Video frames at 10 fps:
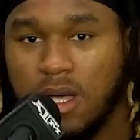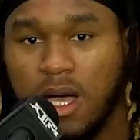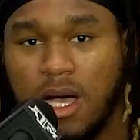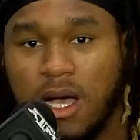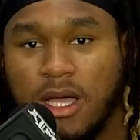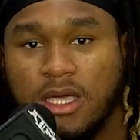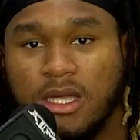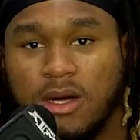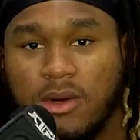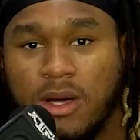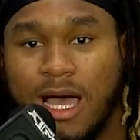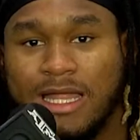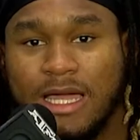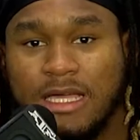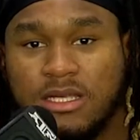You know, I
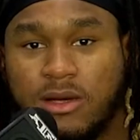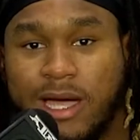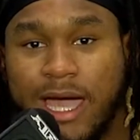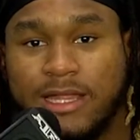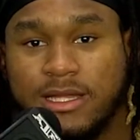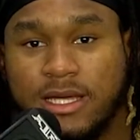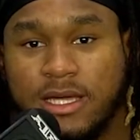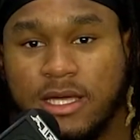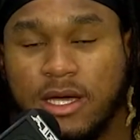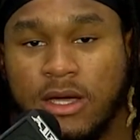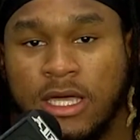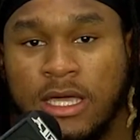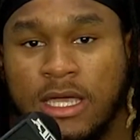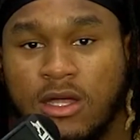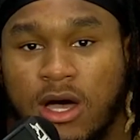think he's a great athlete. You know,
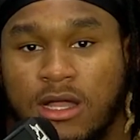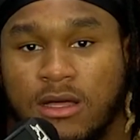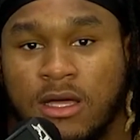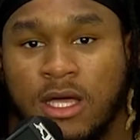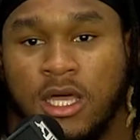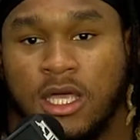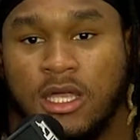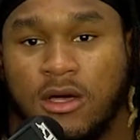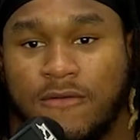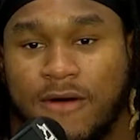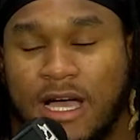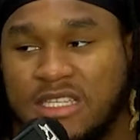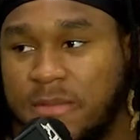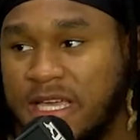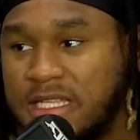he know how to, you know, find
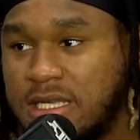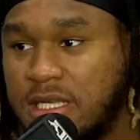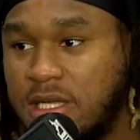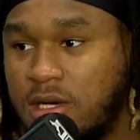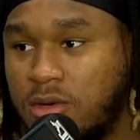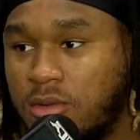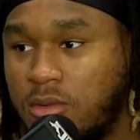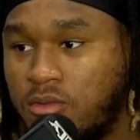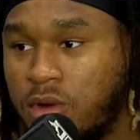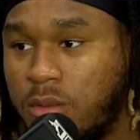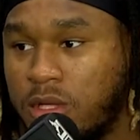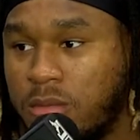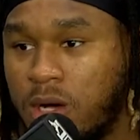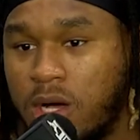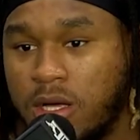space and, you know, run with the
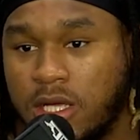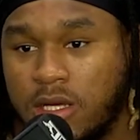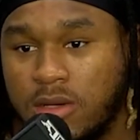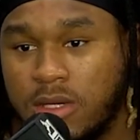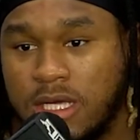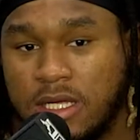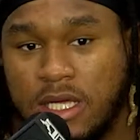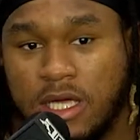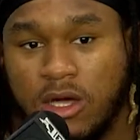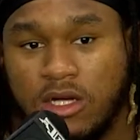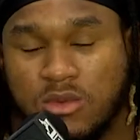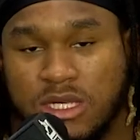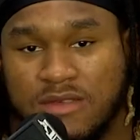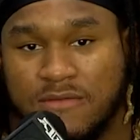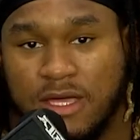ball and, you know, get yards with
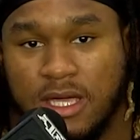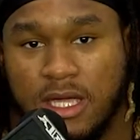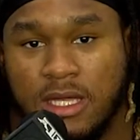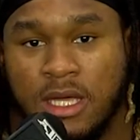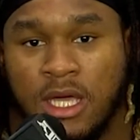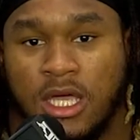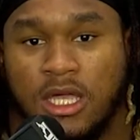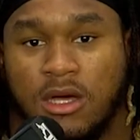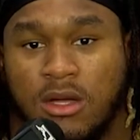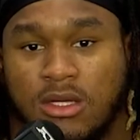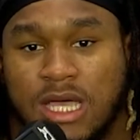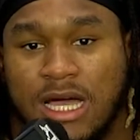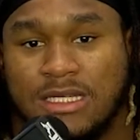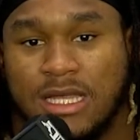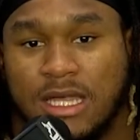his feet. And, you know, those
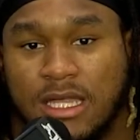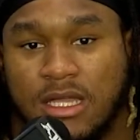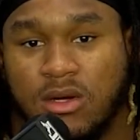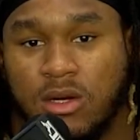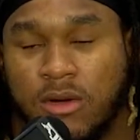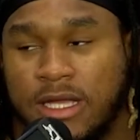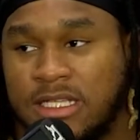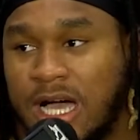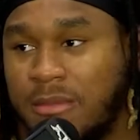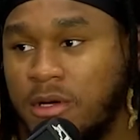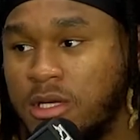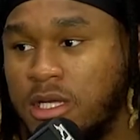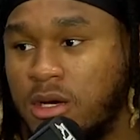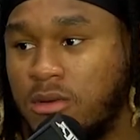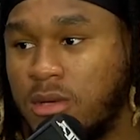guys, I think they do a great job of, you
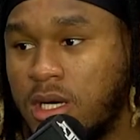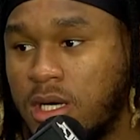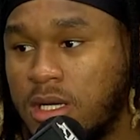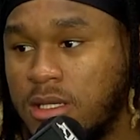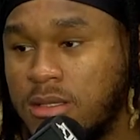know,